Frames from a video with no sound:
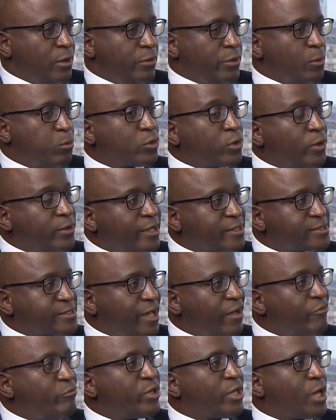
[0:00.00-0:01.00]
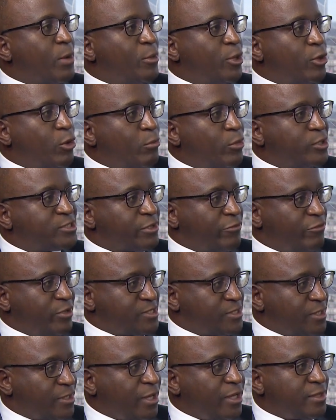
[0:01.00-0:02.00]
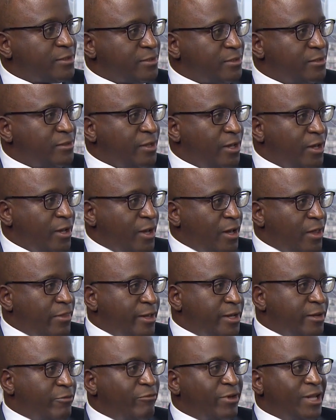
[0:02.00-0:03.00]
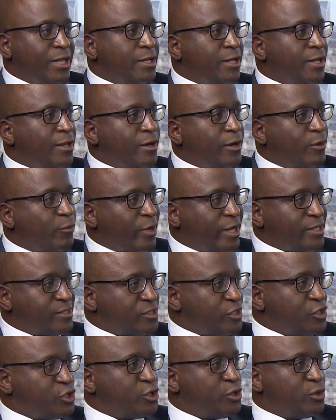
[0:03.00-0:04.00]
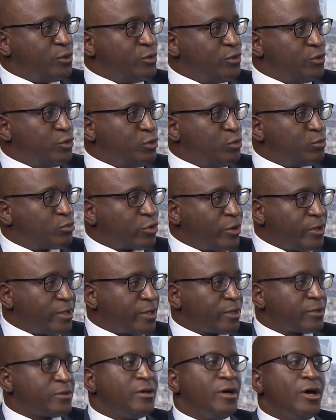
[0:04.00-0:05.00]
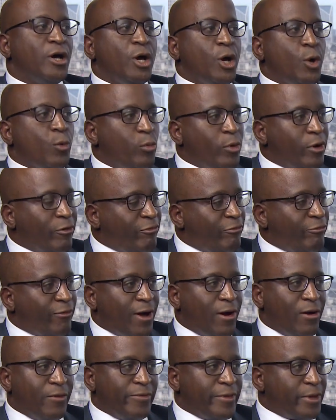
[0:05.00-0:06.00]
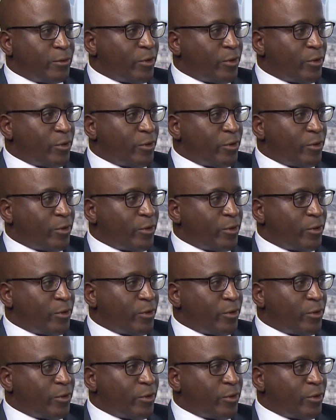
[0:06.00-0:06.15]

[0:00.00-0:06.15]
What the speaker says: The products have become a lot more sophisticated than a vanilla rights issue product. We have found that